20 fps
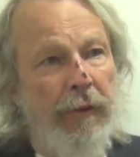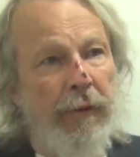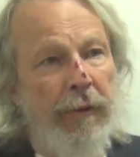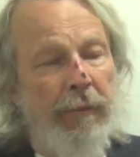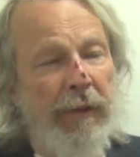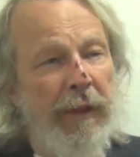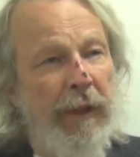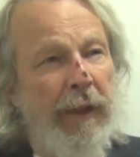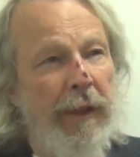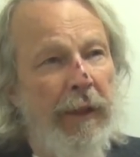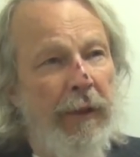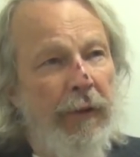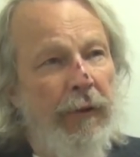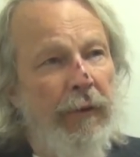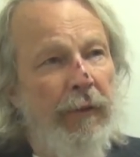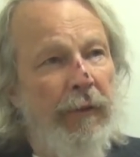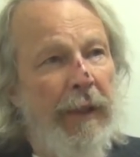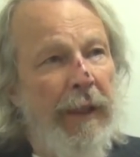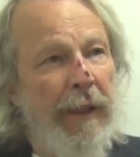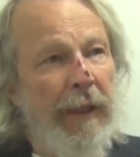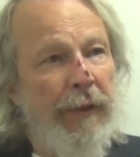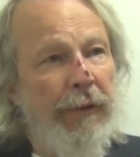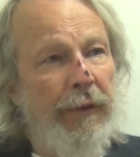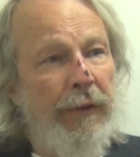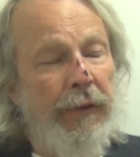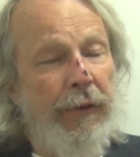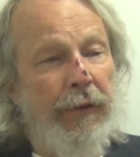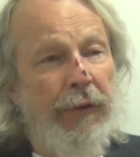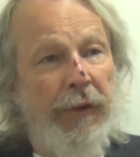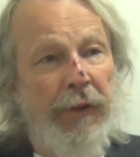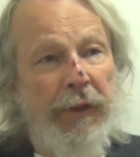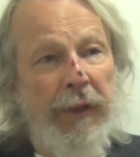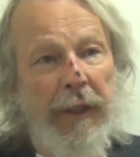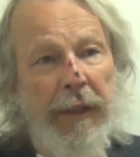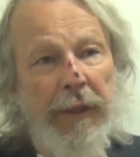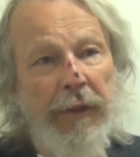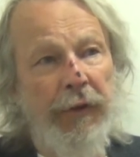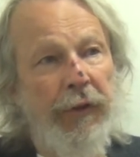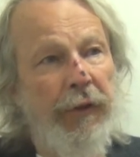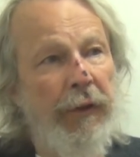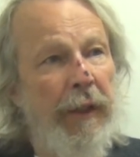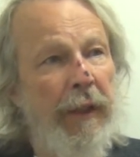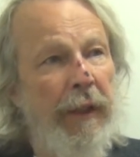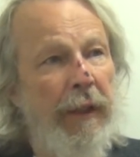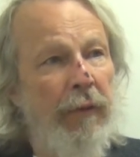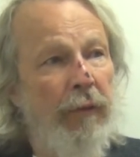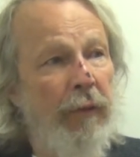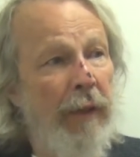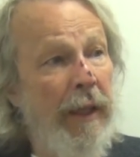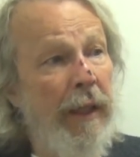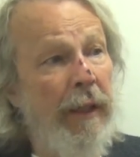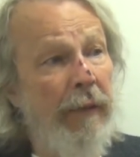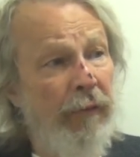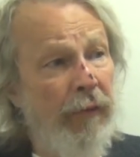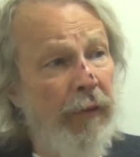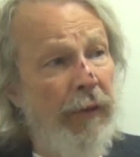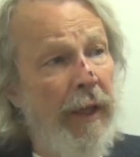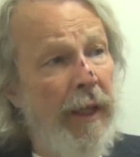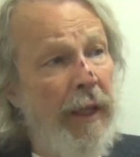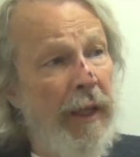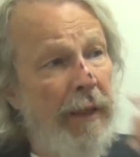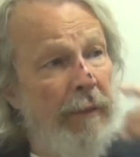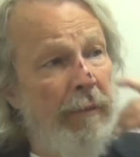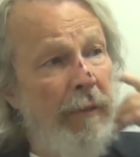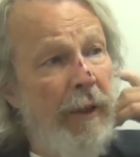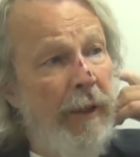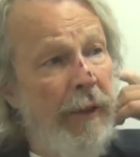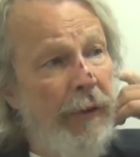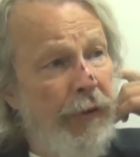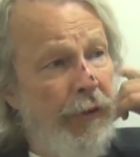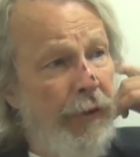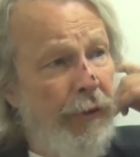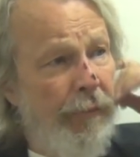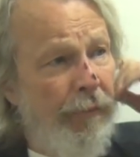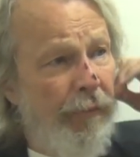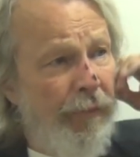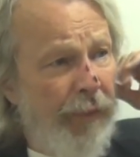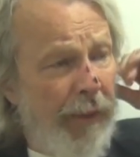the beginning of 2006, and it ran for nine months.